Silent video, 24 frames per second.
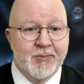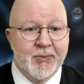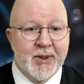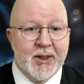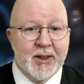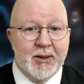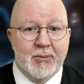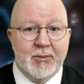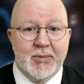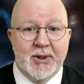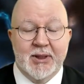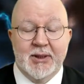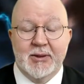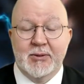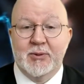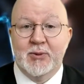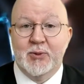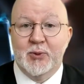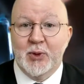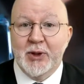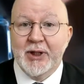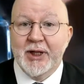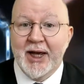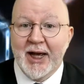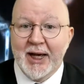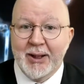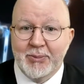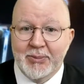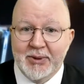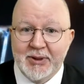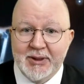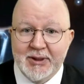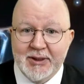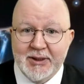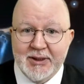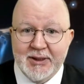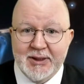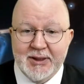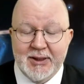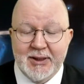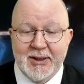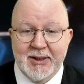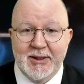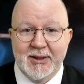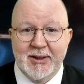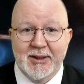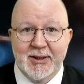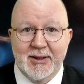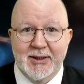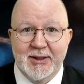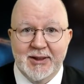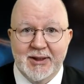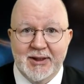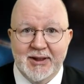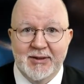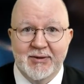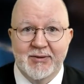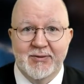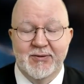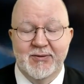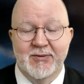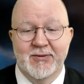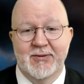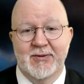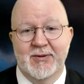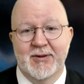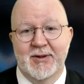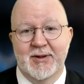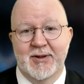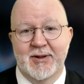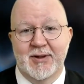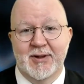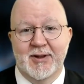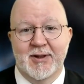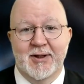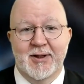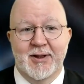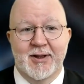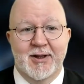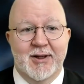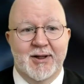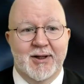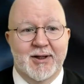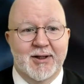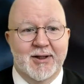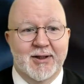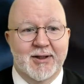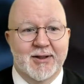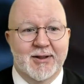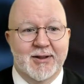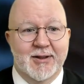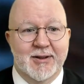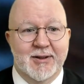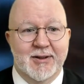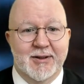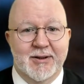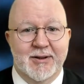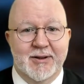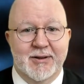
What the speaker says: But what happens if the